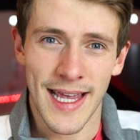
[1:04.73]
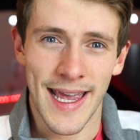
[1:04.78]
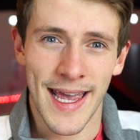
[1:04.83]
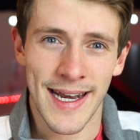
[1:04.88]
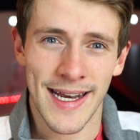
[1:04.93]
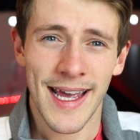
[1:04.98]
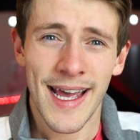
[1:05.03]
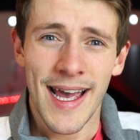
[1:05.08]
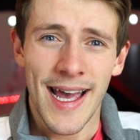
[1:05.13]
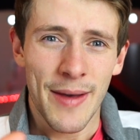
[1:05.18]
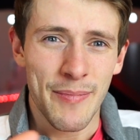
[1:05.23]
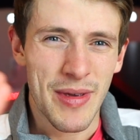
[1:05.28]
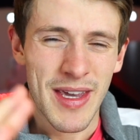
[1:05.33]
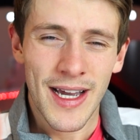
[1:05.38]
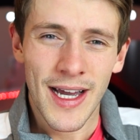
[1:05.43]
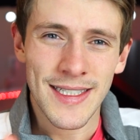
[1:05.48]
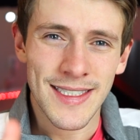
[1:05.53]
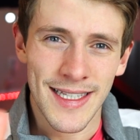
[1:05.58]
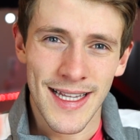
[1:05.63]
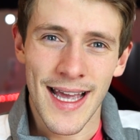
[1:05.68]
And
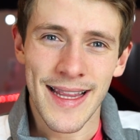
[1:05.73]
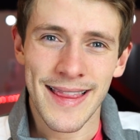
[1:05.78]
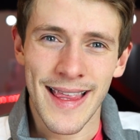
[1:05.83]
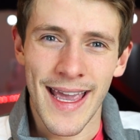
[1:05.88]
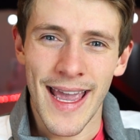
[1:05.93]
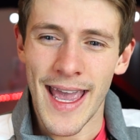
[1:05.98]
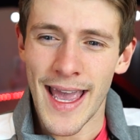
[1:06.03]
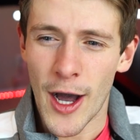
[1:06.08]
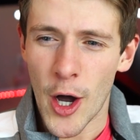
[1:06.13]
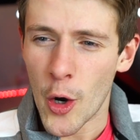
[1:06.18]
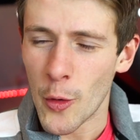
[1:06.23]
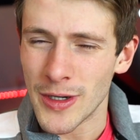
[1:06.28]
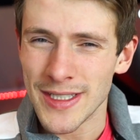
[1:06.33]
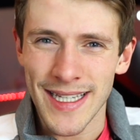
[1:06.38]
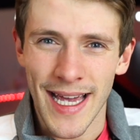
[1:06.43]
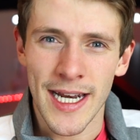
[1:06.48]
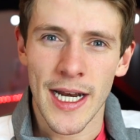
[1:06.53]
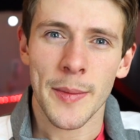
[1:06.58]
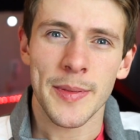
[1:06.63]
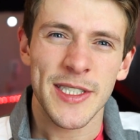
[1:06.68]
because of that, they always
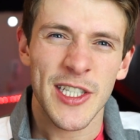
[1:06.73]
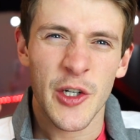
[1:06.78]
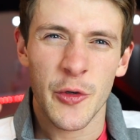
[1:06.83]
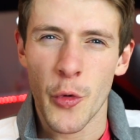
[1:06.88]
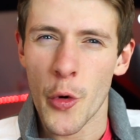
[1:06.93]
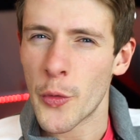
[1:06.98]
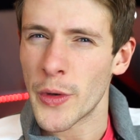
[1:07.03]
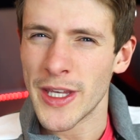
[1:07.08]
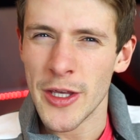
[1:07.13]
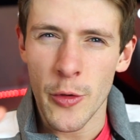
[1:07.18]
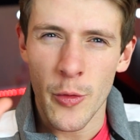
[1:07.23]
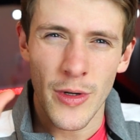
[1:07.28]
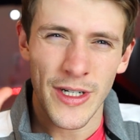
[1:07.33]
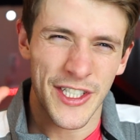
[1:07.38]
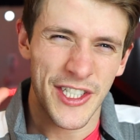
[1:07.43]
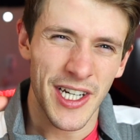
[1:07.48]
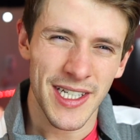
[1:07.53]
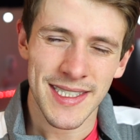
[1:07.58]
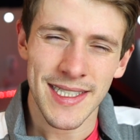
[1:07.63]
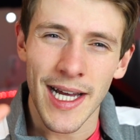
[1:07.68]
end up screwing you
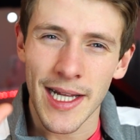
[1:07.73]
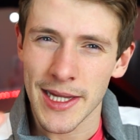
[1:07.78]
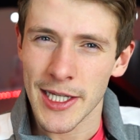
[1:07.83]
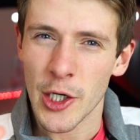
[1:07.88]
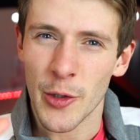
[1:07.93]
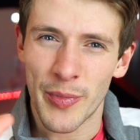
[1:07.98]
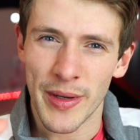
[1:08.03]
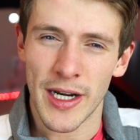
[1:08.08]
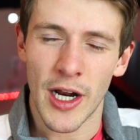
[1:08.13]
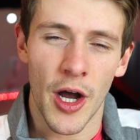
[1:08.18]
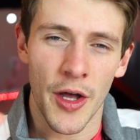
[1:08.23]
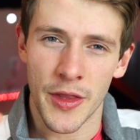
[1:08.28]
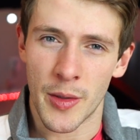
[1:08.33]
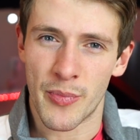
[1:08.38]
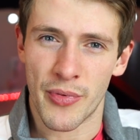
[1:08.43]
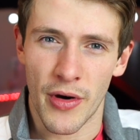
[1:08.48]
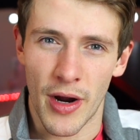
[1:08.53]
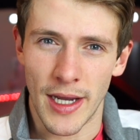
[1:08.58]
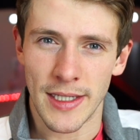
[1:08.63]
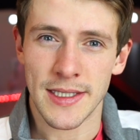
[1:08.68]
just a little bit on the
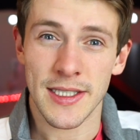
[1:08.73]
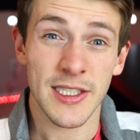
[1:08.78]
price.